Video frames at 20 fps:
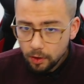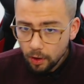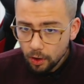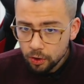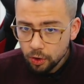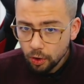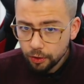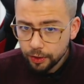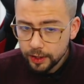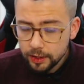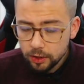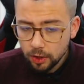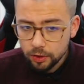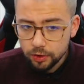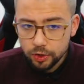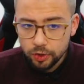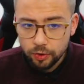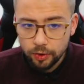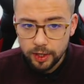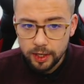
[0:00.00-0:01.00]
Nothing's
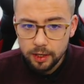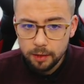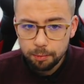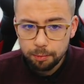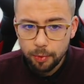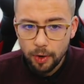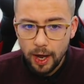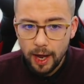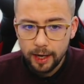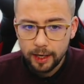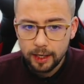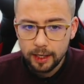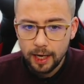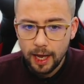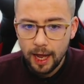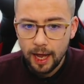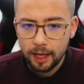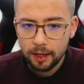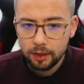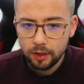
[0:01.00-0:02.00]
on screen, but I can
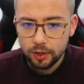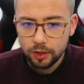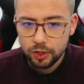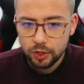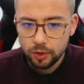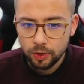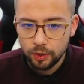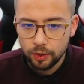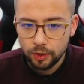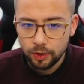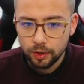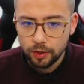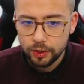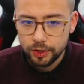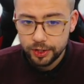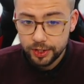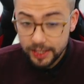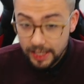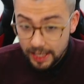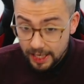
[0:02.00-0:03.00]
add the
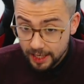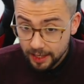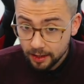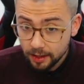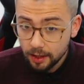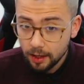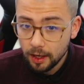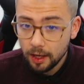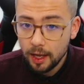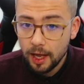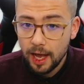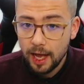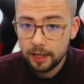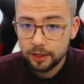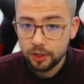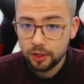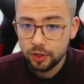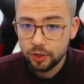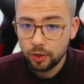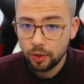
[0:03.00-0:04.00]
scene
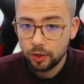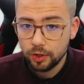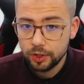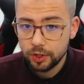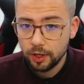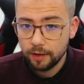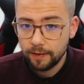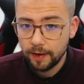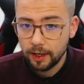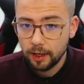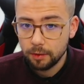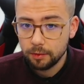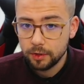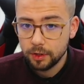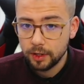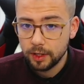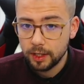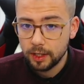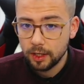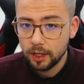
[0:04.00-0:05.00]
as a source. So if I go
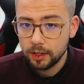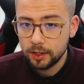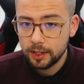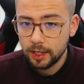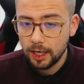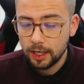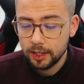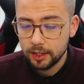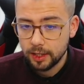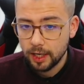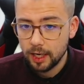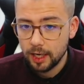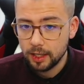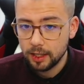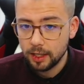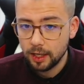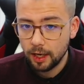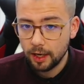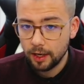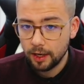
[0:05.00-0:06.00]
to the
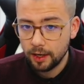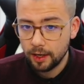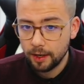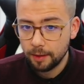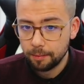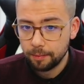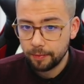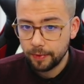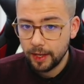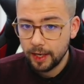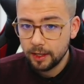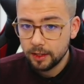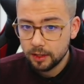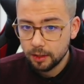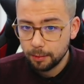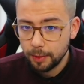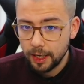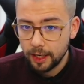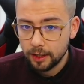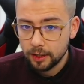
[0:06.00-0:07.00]
DSK
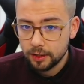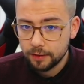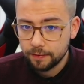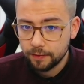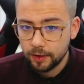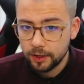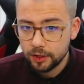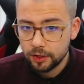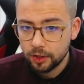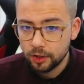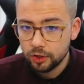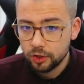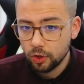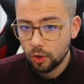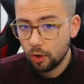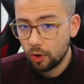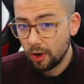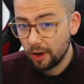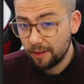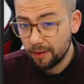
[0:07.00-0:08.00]
intermix, for instance,
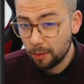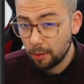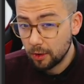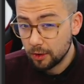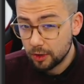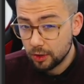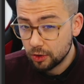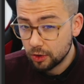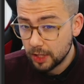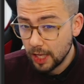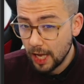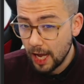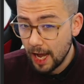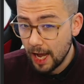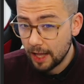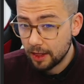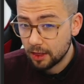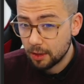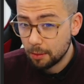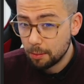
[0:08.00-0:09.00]
or if I want to just
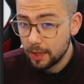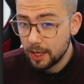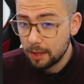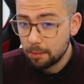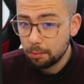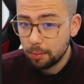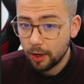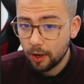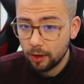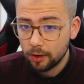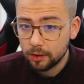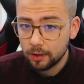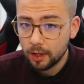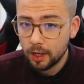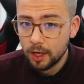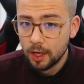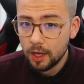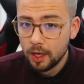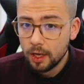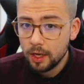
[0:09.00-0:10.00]
add the minim poll,
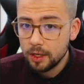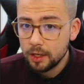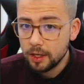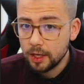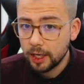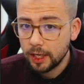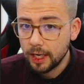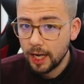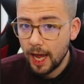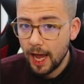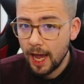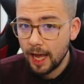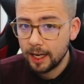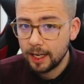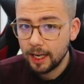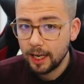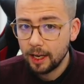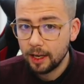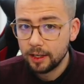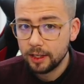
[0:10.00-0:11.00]
you can add
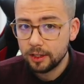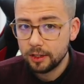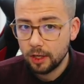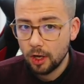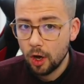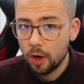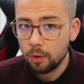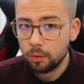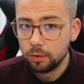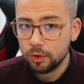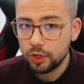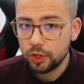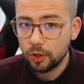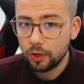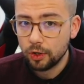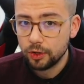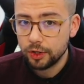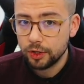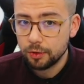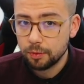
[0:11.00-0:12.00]
it at its own
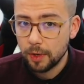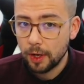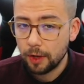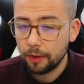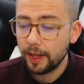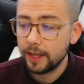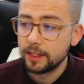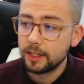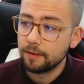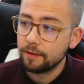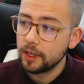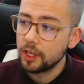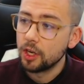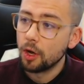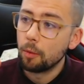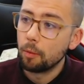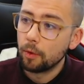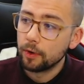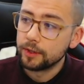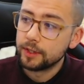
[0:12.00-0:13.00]
source as well. That's if you
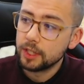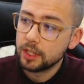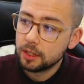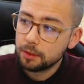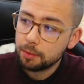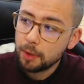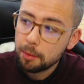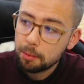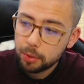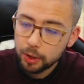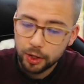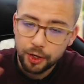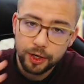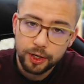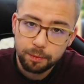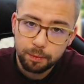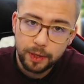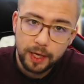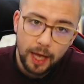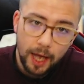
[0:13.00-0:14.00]
don't want it to be
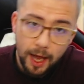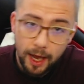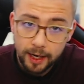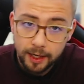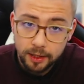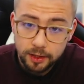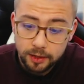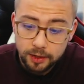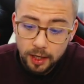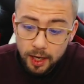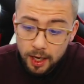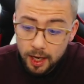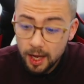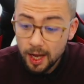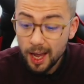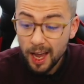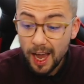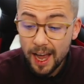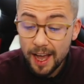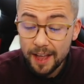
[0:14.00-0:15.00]
blurred behind.
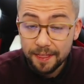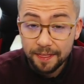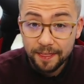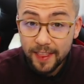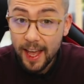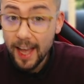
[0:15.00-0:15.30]
And